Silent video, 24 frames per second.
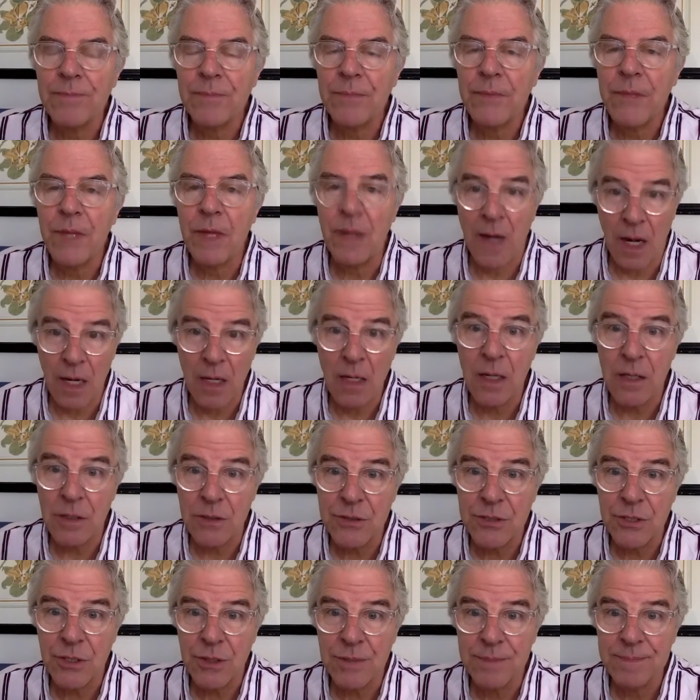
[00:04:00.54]
in our
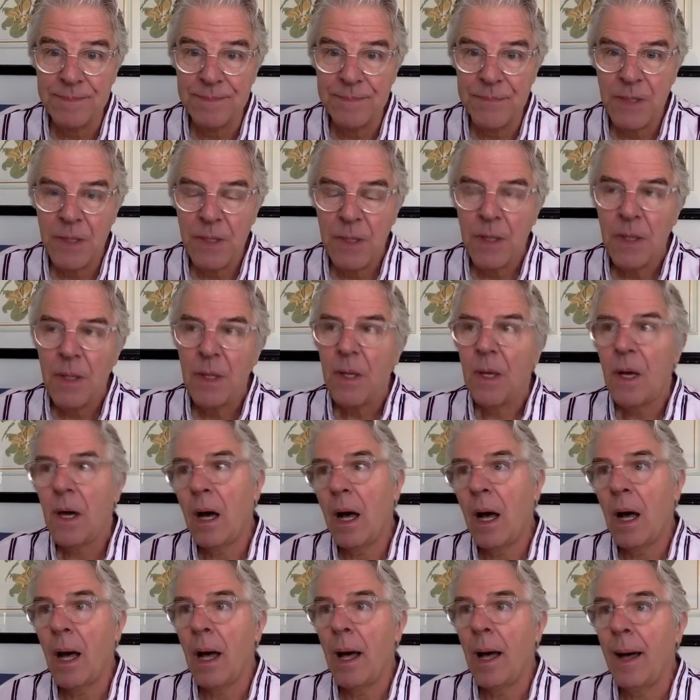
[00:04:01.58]
culture.
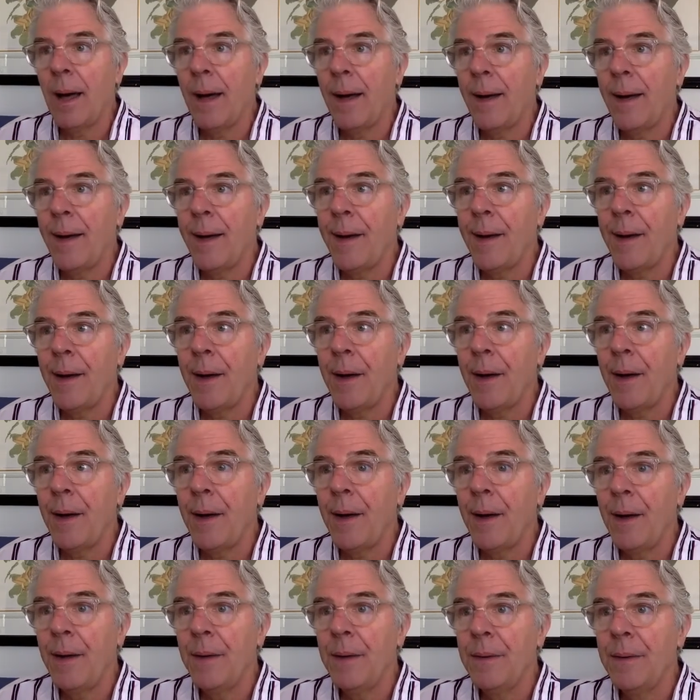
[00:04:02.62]
There are